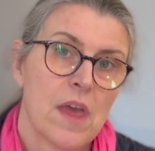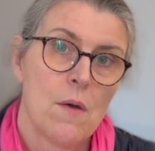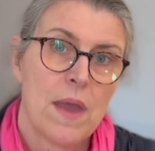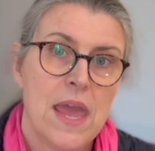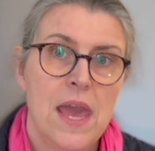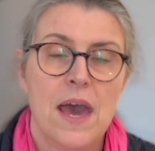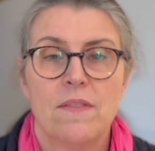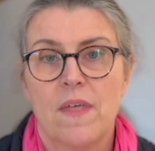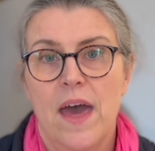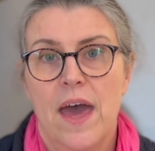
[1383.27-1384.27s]
go here
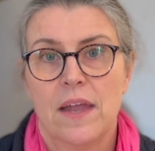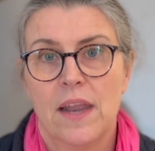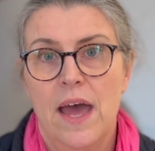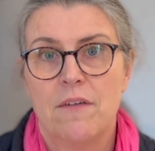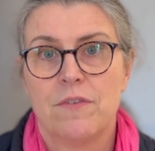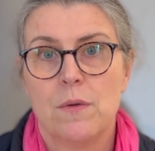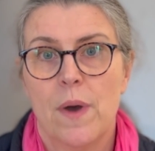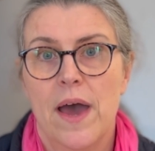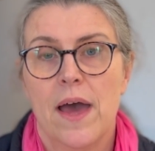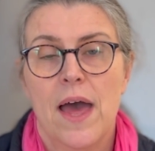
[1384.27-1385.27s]
and there and
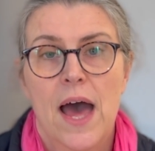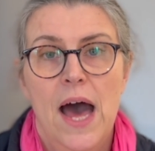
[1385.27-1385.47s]
everywhere,